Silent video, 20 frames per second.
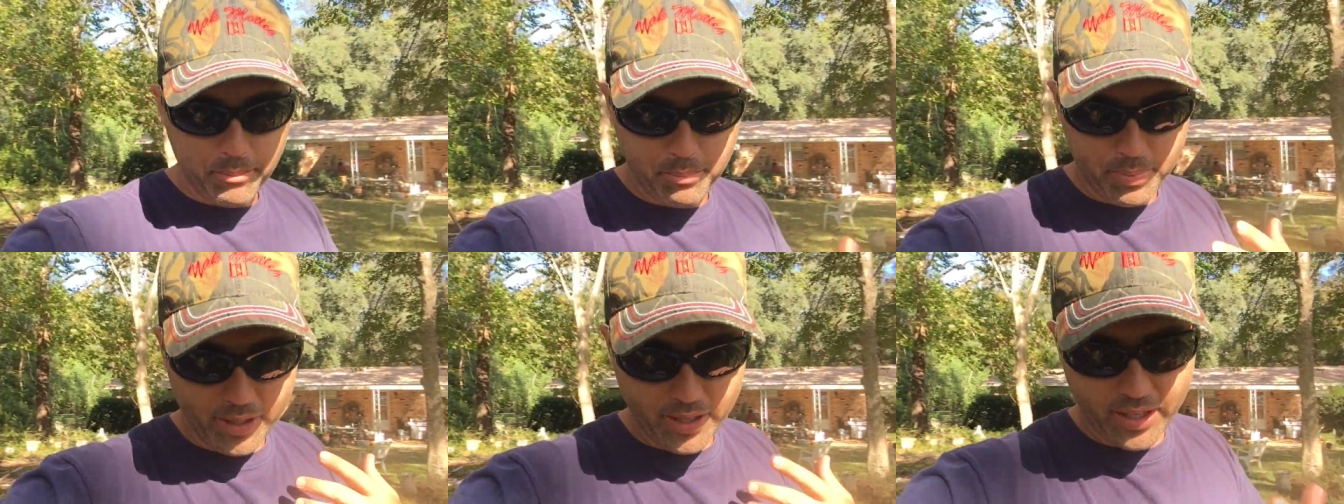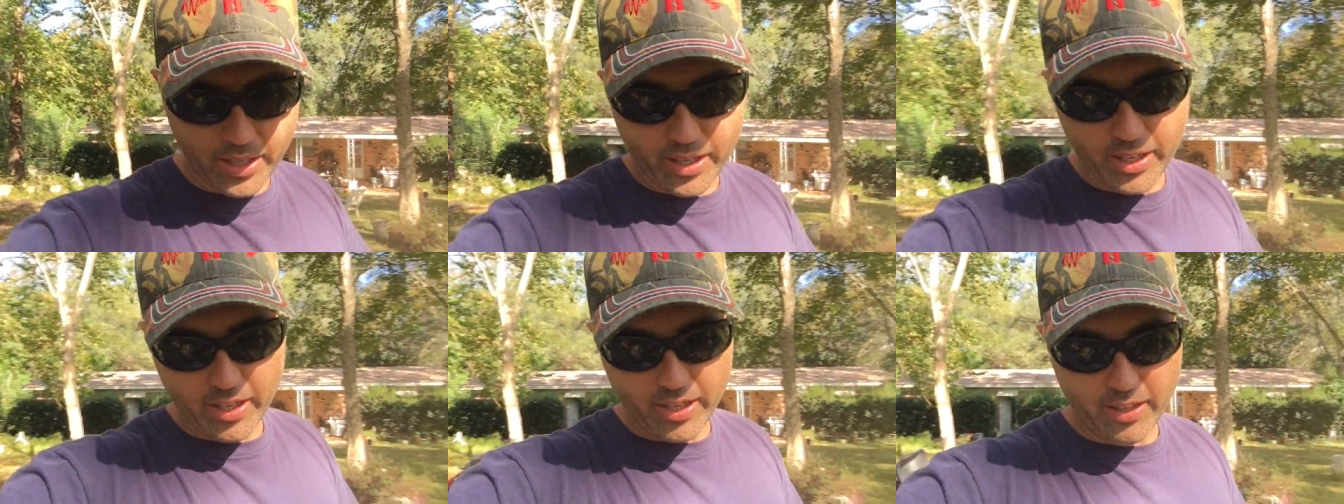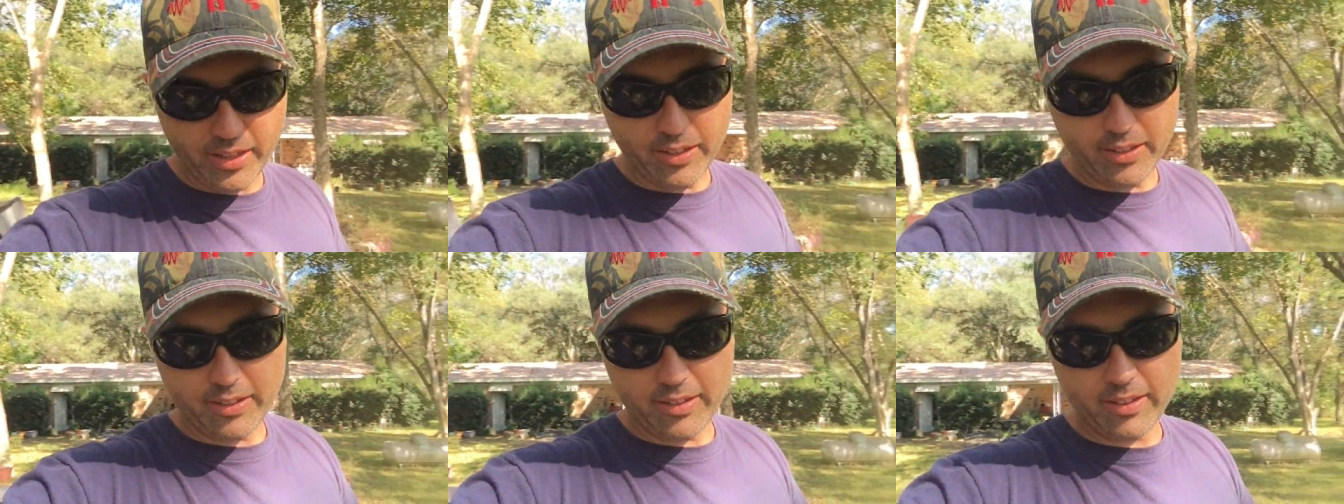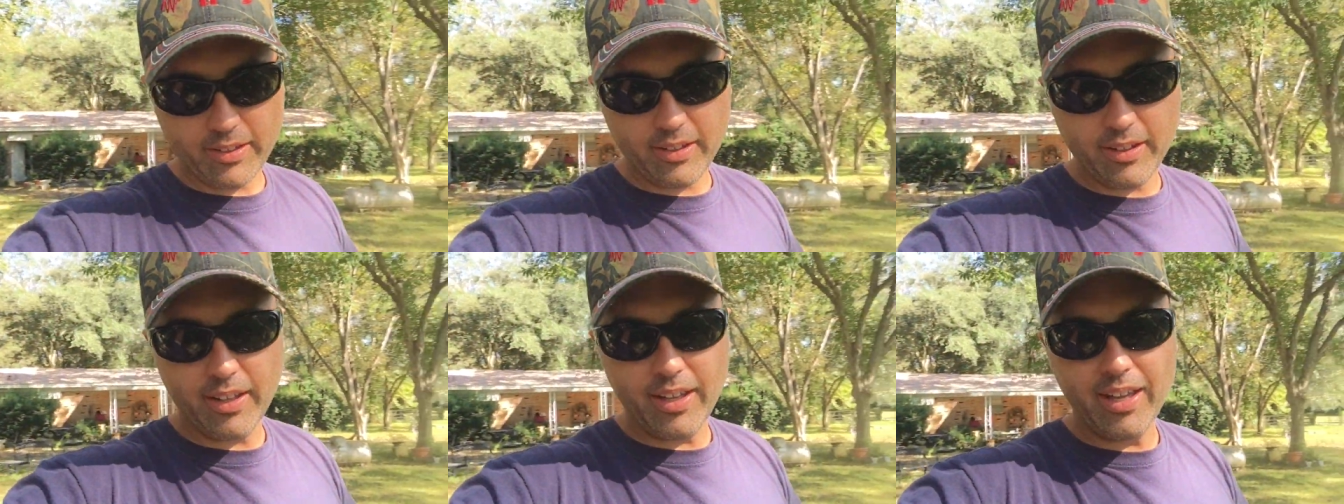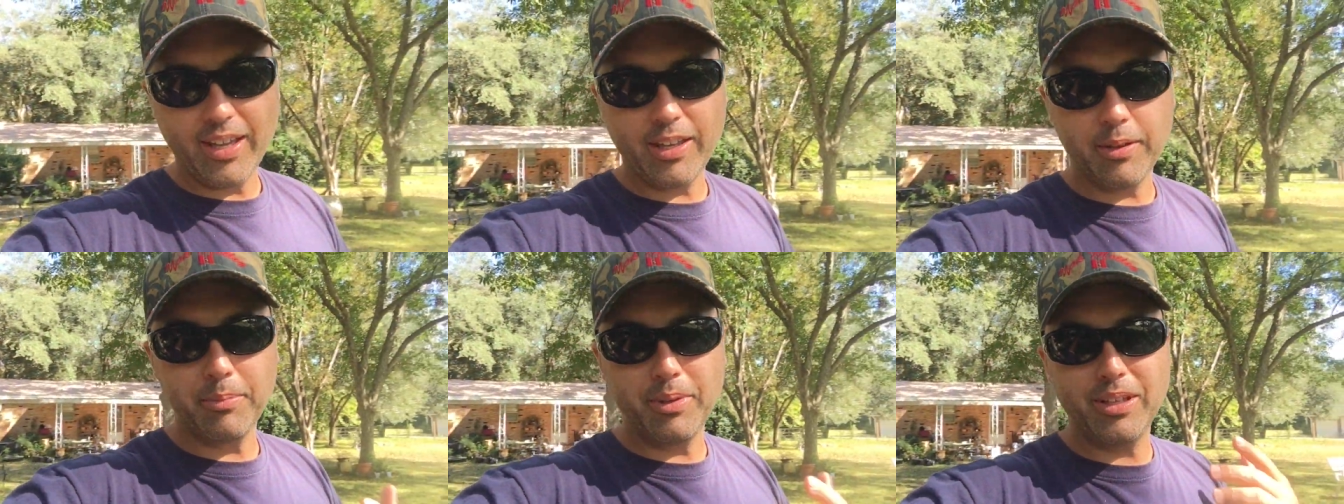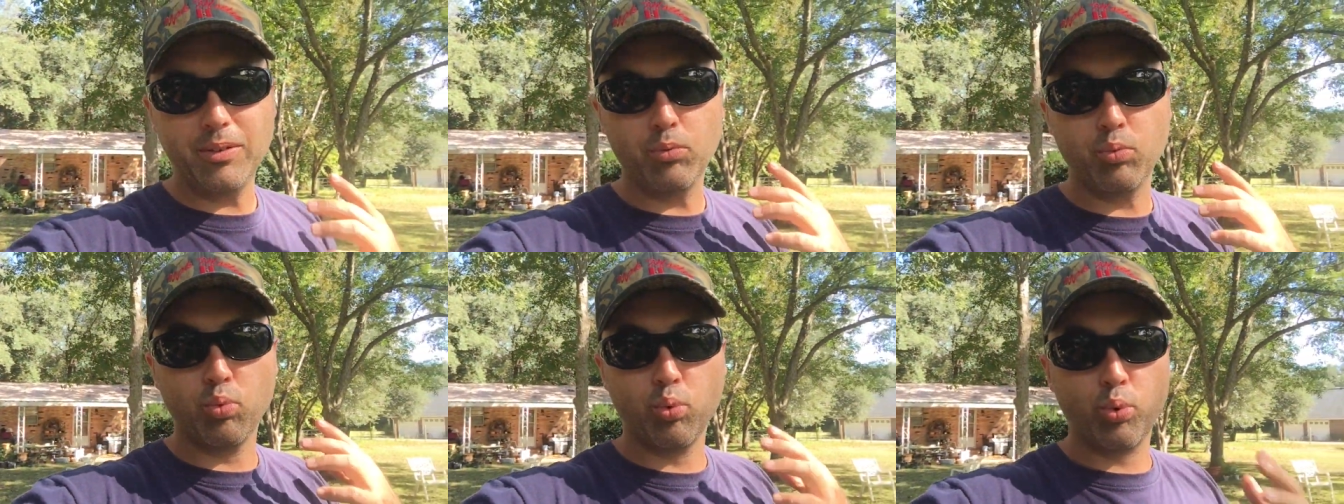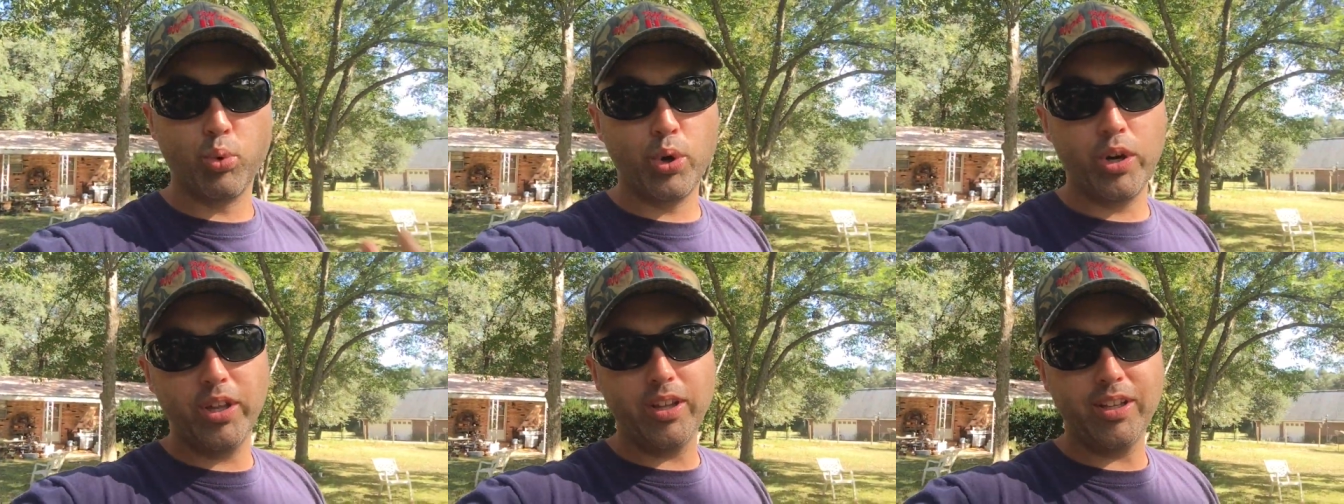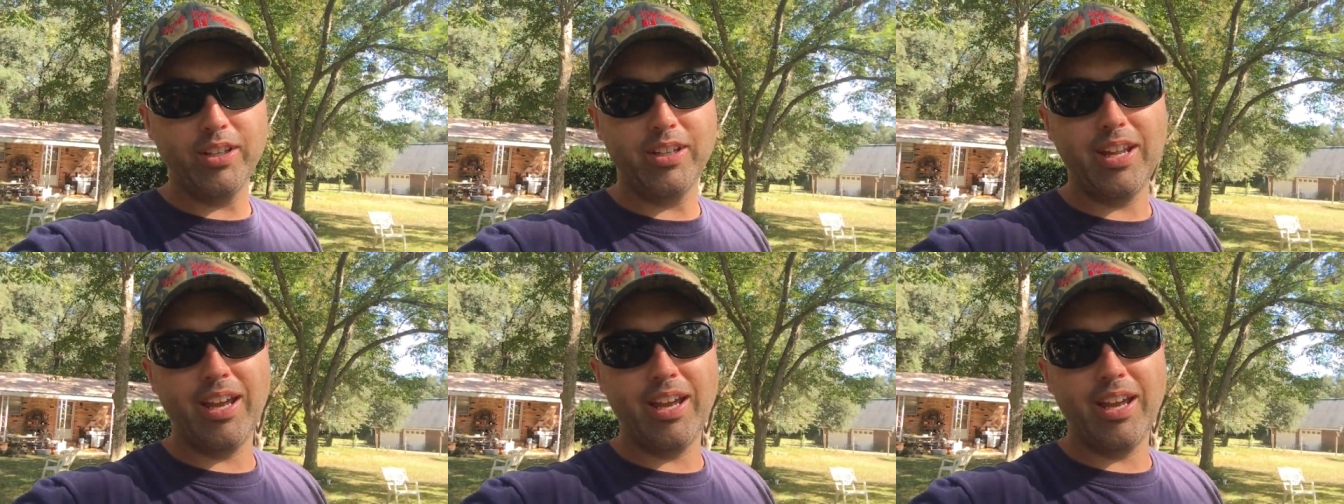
Because it can be really